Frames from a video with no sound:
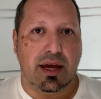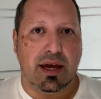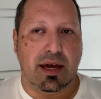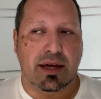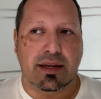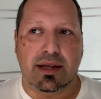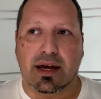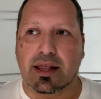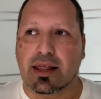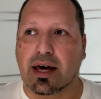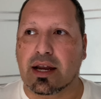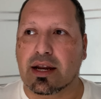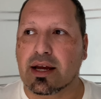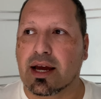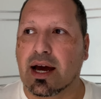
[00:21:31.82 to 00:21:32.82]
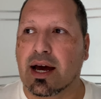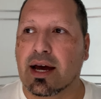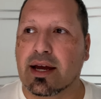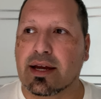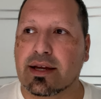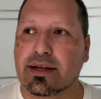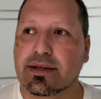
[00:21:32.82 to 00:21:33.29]
And a lot of
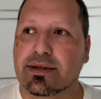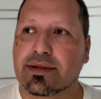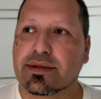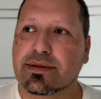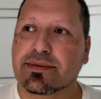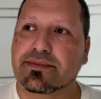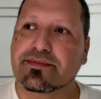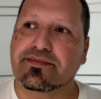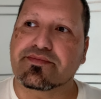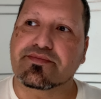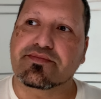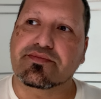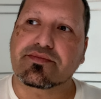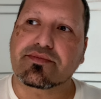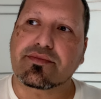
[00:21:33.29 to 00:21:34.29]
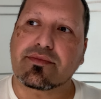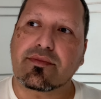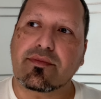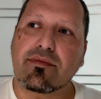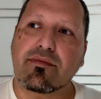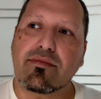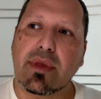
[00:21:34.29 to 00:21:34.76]
guys
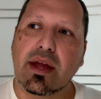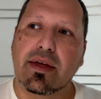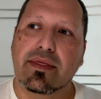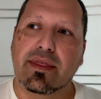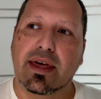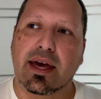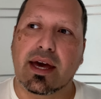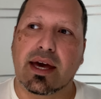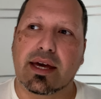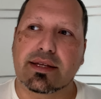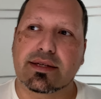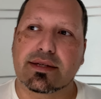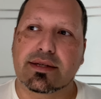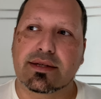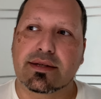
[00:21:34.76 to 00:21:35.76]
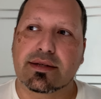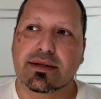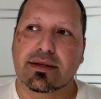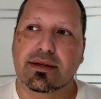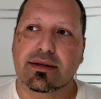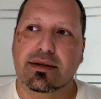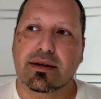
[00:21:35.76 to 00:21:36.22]
that
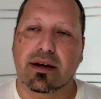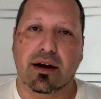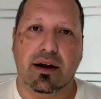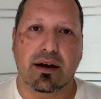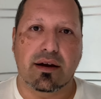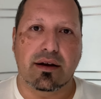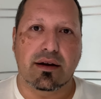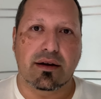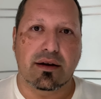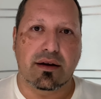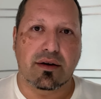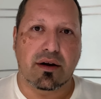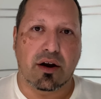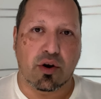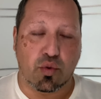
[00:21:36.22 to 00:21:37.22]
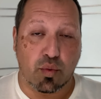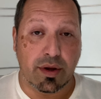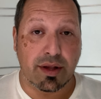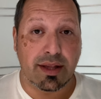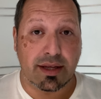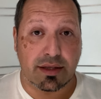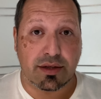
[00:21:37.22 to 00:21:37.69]
are
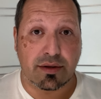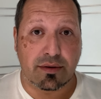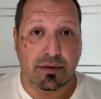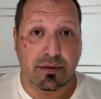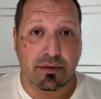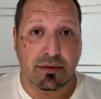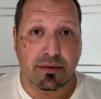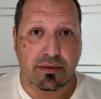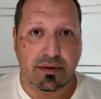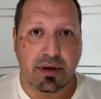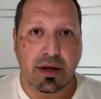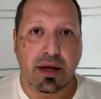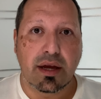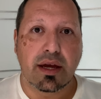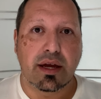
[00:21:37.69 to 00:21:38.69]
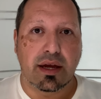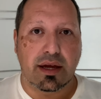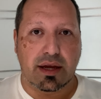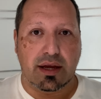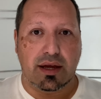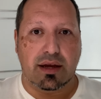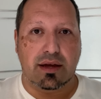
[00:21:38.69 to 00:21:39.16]
willing to
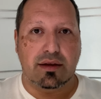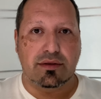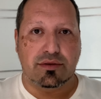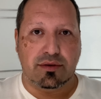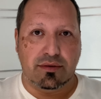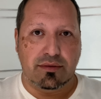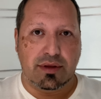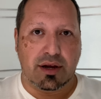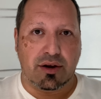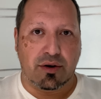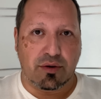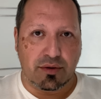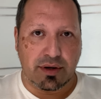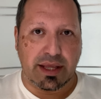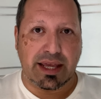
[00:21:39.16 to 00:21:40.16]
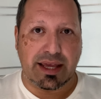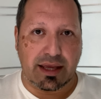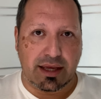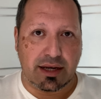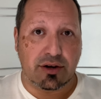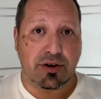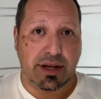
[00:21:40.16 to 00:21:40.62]
do their own
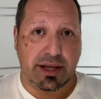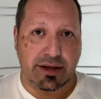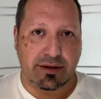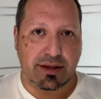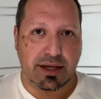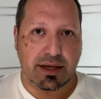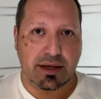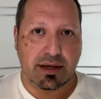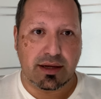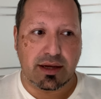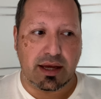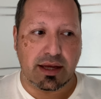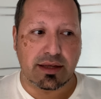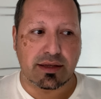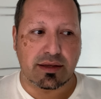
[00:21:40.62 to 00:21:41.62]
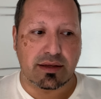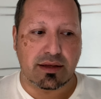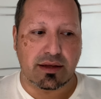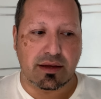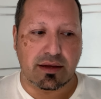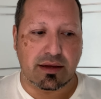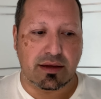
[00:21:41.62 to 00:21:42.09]
inner healing and
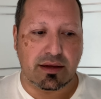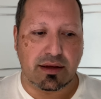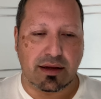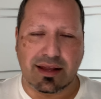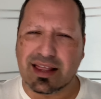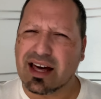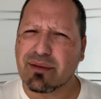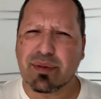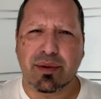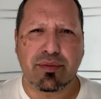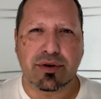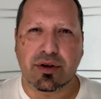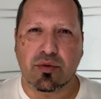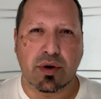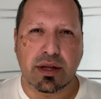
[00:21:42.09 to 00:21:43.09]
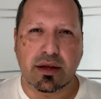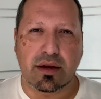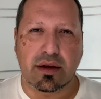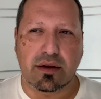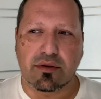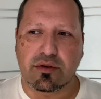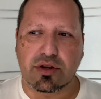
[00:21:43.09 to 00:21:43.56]
a lot of people don't want
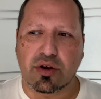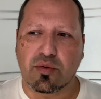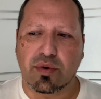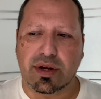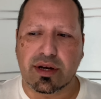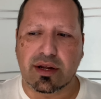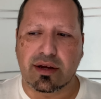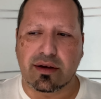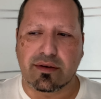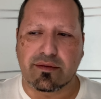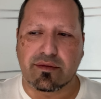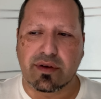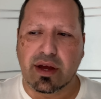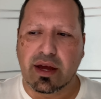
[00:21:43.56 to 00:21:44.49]
to don't want to